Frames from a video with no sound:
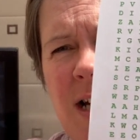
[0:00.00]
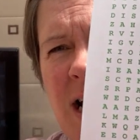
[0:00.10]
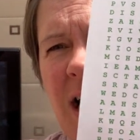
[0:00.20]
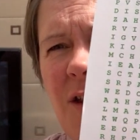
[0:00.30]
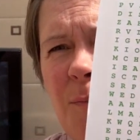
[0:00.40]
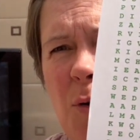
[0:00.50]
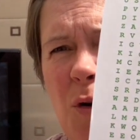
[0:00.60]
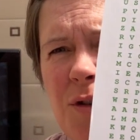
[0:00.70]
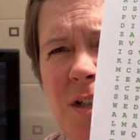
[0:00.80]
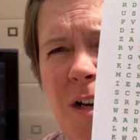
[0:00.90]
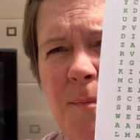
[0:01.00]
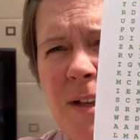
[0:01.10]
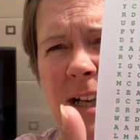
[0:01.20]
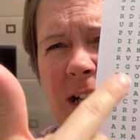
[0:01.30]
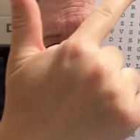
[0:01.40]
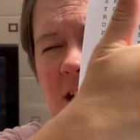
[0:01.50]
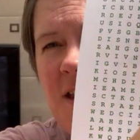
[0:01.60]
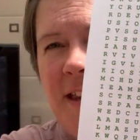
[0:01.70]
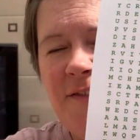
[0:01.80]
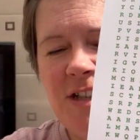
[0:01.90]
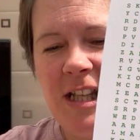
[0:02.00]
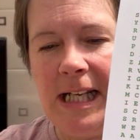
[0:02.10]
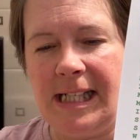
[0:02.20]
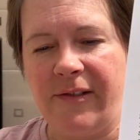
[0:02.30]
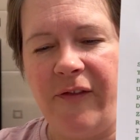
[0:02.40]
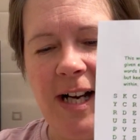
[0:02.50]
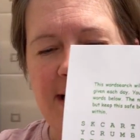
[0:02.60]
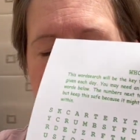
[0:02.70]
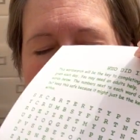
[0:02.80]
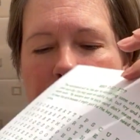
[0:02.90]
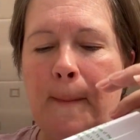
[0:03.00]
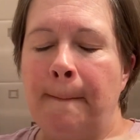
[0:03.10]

at the bottom that they need to find out,